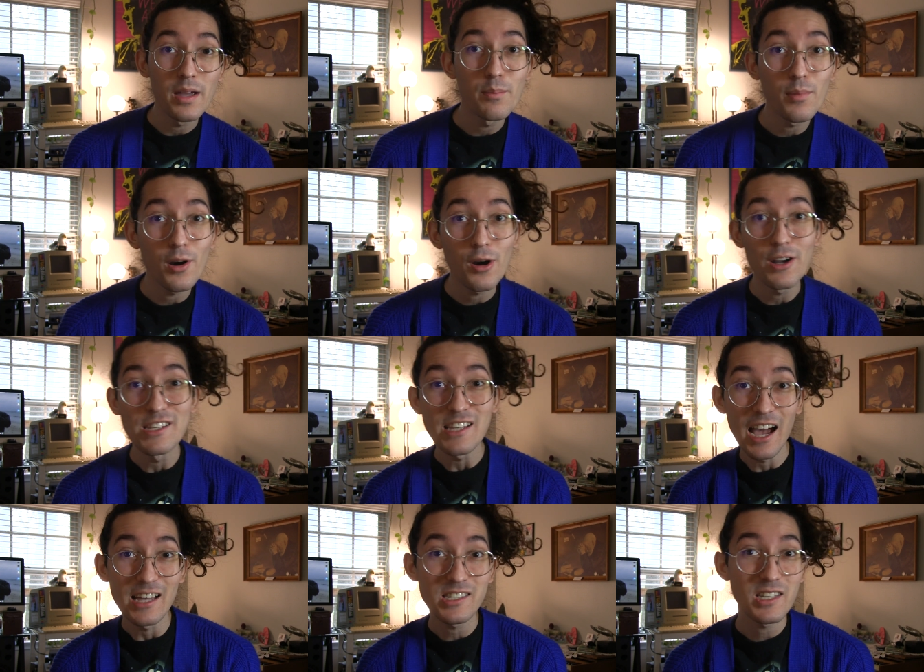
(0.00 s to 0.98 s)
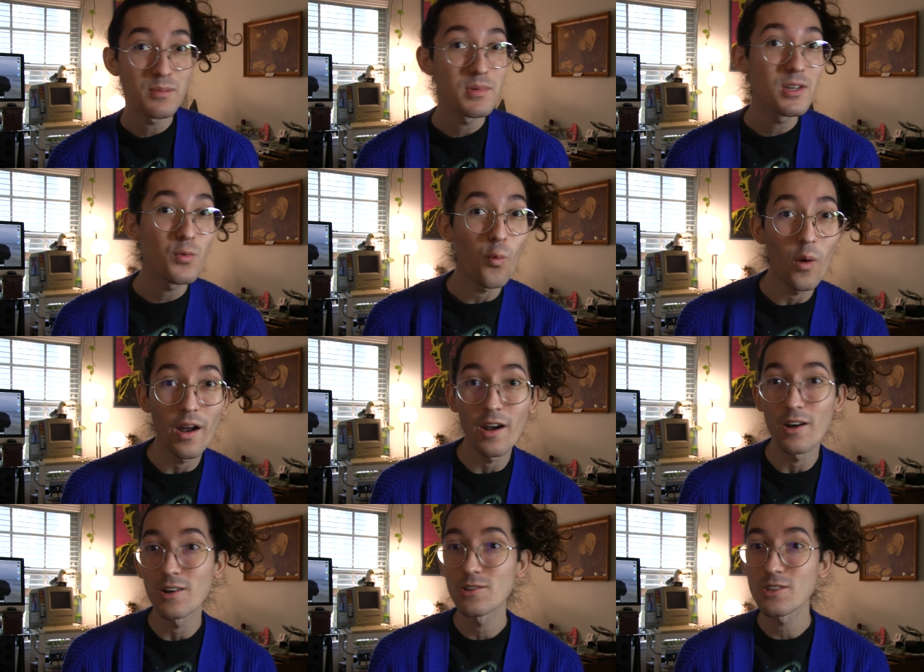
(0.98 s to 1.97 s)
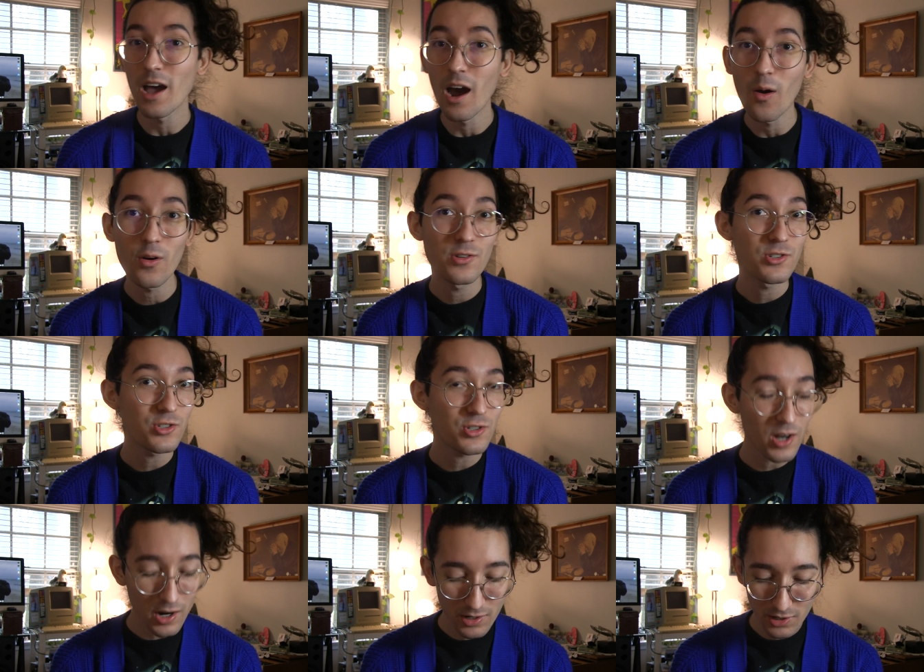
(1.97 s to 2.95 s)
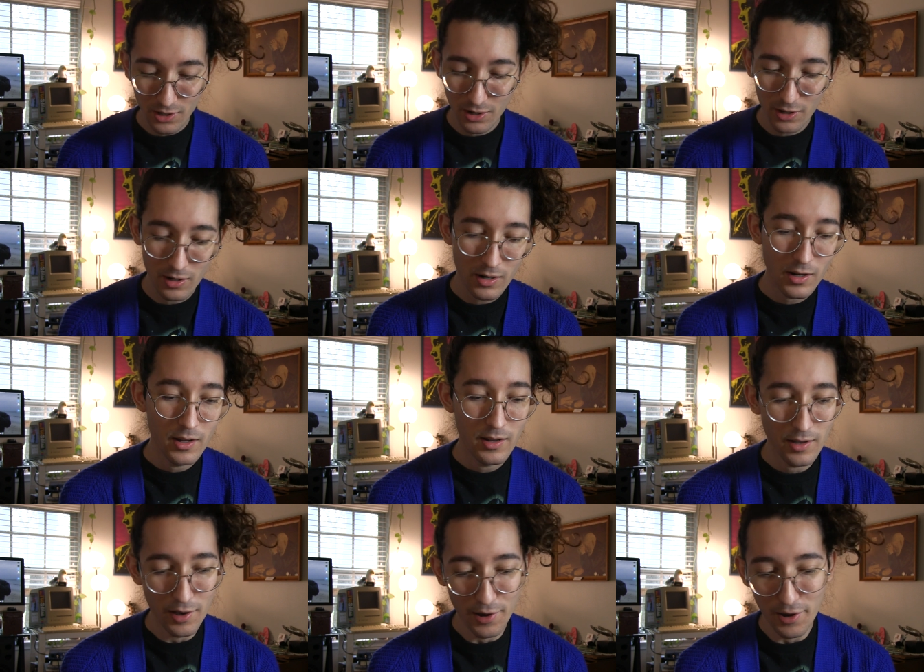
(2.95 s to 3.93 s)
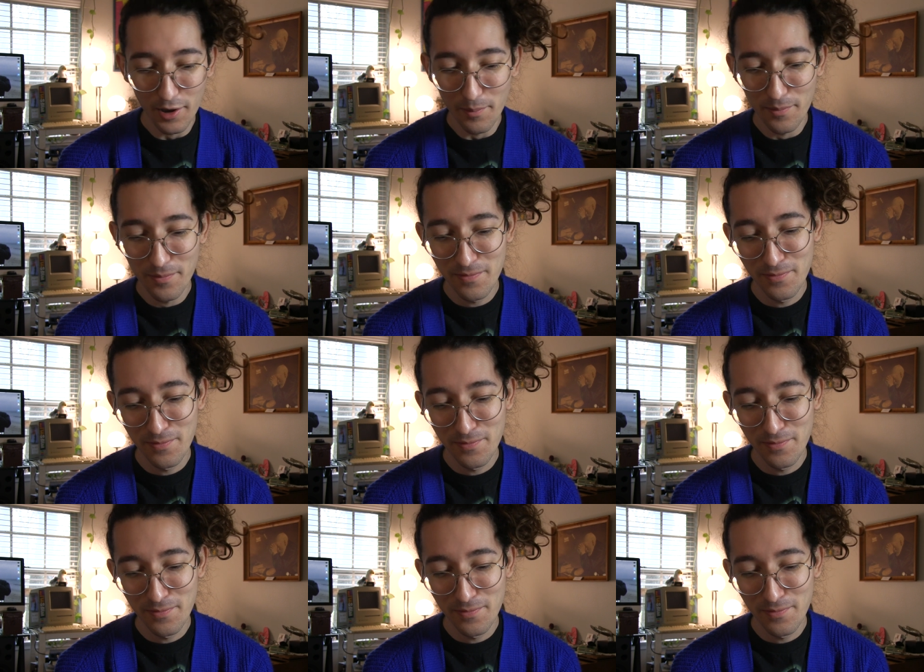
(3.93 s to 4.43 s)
member is asking me, where's our instructor? Um,